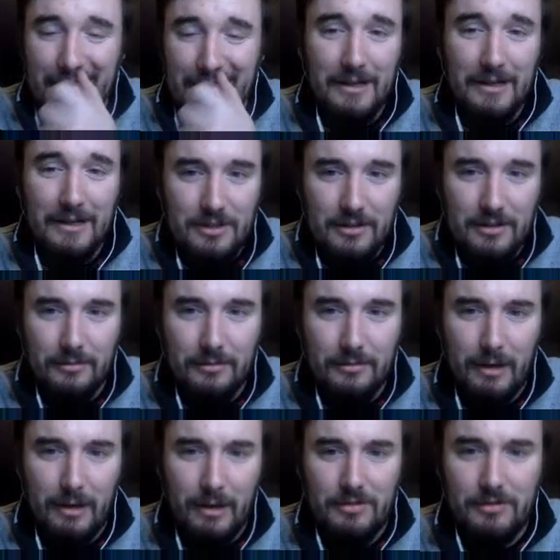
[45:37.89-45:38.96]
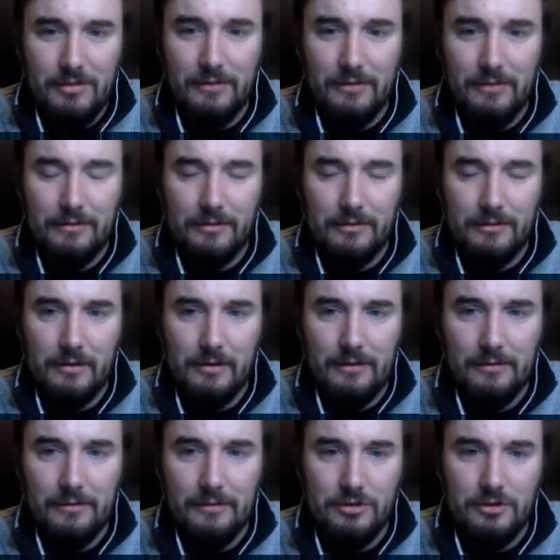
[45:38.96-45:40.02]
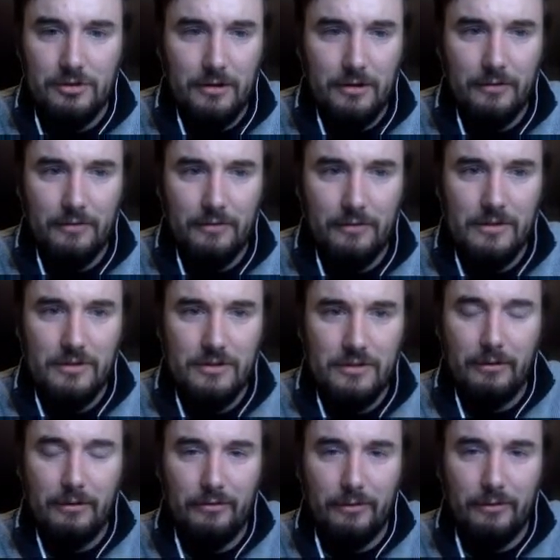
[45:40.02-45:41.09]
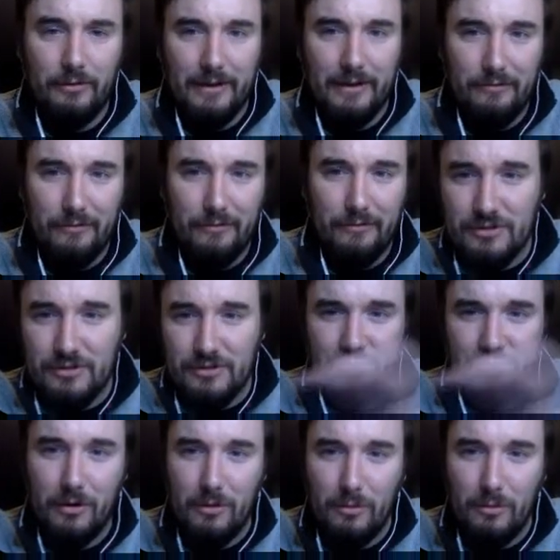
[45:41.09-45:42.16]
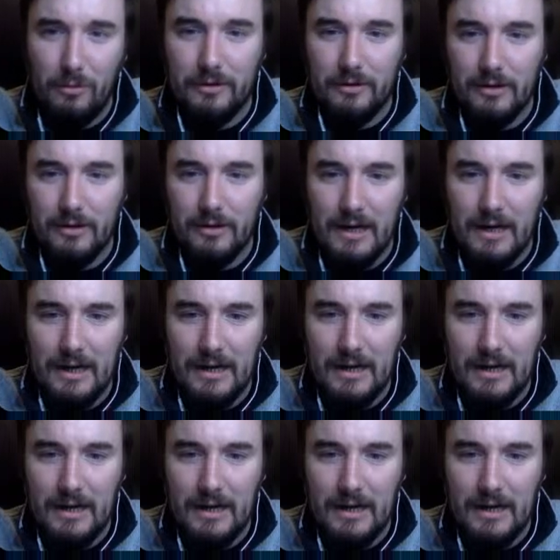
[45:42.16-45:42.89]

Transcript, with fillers: That's like just as impressive as a shark or a fish going from like fresh to saltwater.